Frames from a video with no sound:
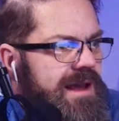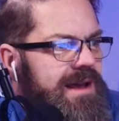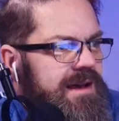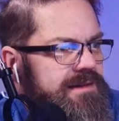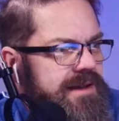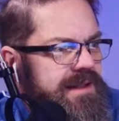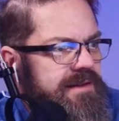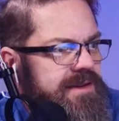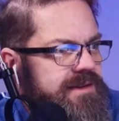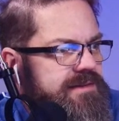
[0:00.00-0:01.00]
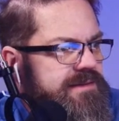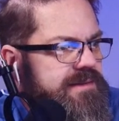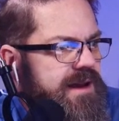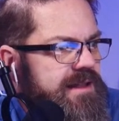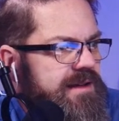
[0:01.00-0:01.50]
Yeah, I love it.
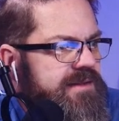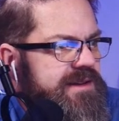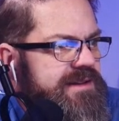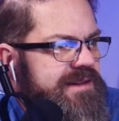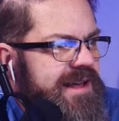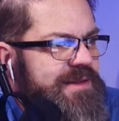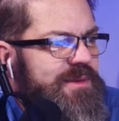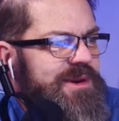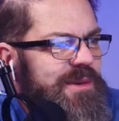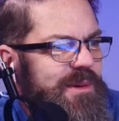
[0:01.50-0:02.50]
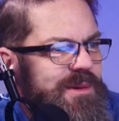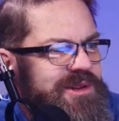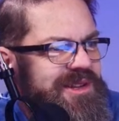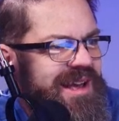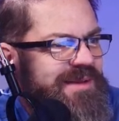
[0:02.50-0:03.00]
I love it. And then what
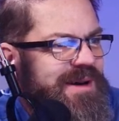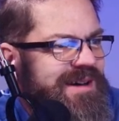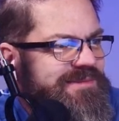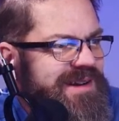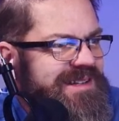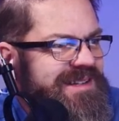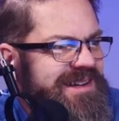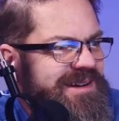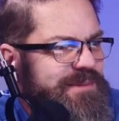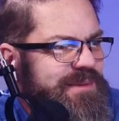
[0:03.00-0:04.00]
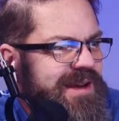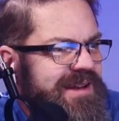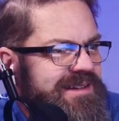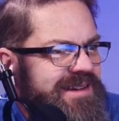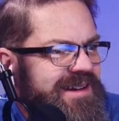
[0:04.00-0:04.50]
were you saying about my son
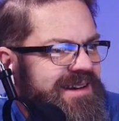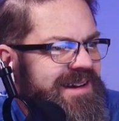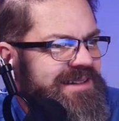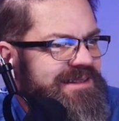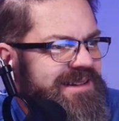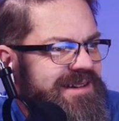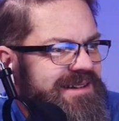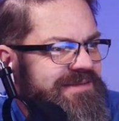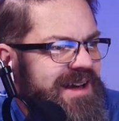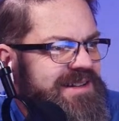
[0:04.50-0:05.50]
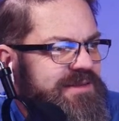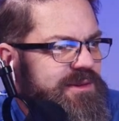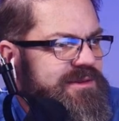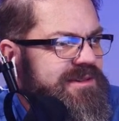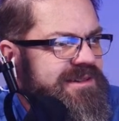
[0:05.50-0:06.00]
and fast
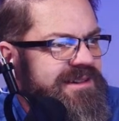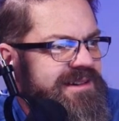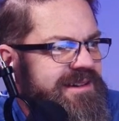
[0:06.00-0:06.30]
food?